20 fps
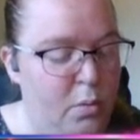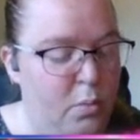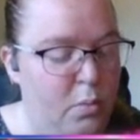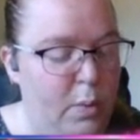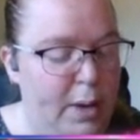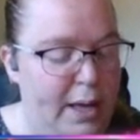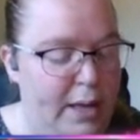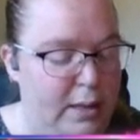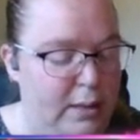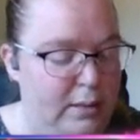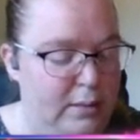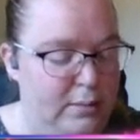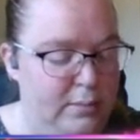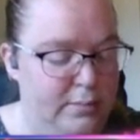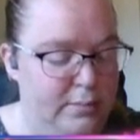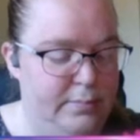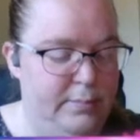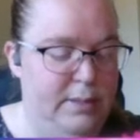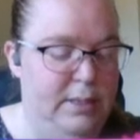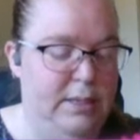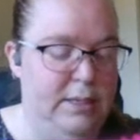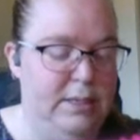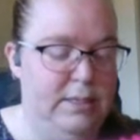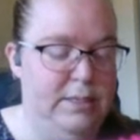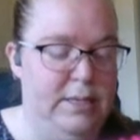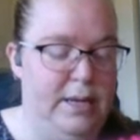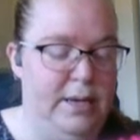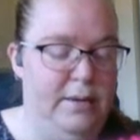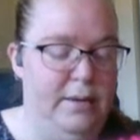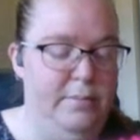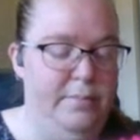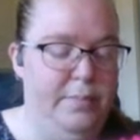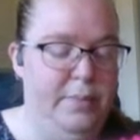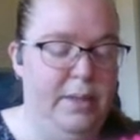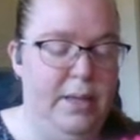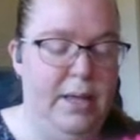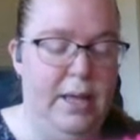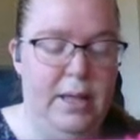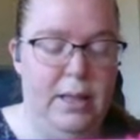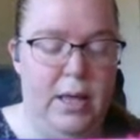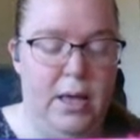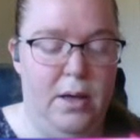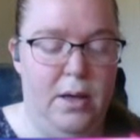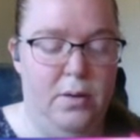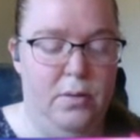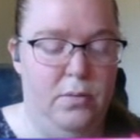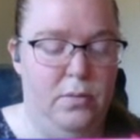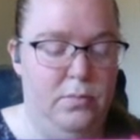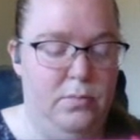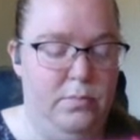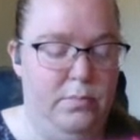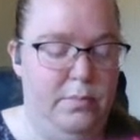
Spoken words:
"Well," he said, "hello,